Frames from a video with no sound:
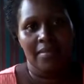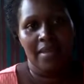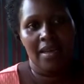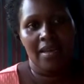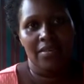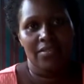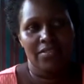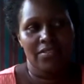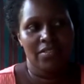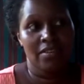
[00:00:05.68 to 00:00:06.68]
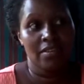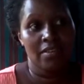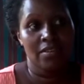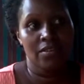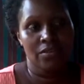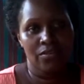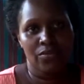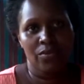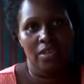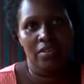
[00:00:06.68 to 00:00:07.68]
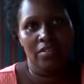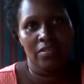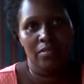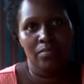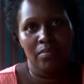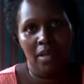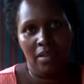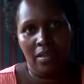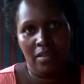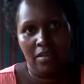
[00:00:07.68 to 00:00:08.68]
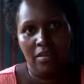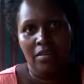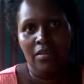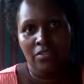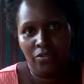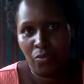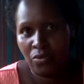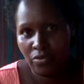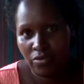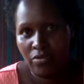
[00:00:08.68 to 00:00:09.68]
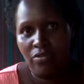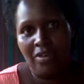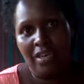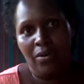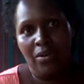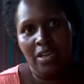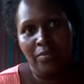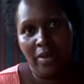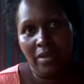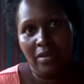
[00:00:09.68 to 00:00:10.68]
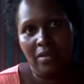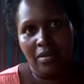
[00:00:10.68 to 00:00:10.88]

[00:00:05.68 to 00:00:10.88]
Yeah, she used to eat mainly. She would drink only milk.